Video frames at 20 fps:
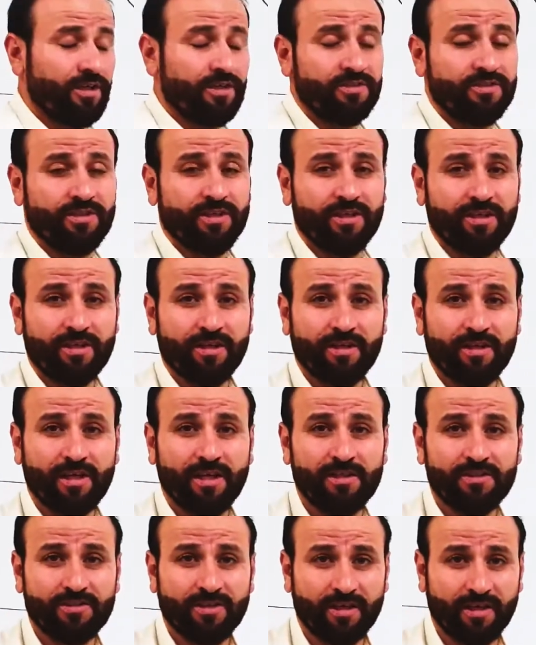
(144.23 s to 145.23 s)
interior
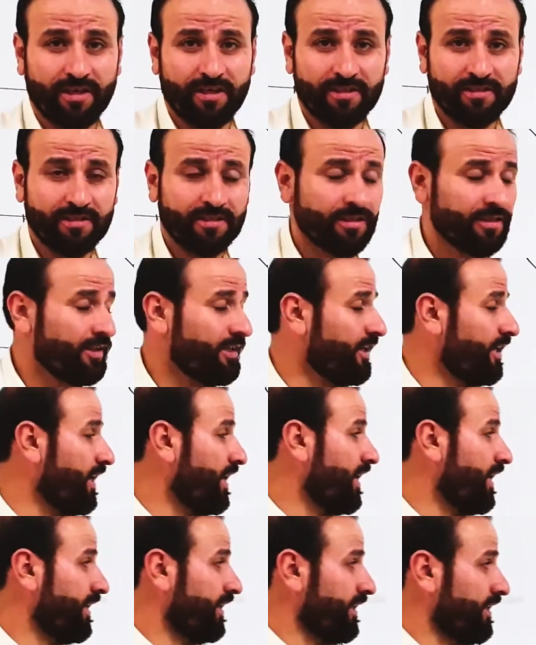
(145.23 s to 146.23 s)
alternate
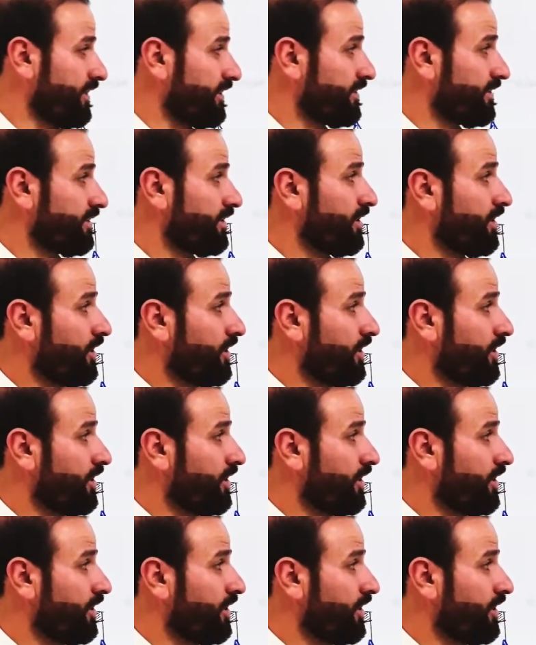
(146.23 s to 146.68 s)
angles.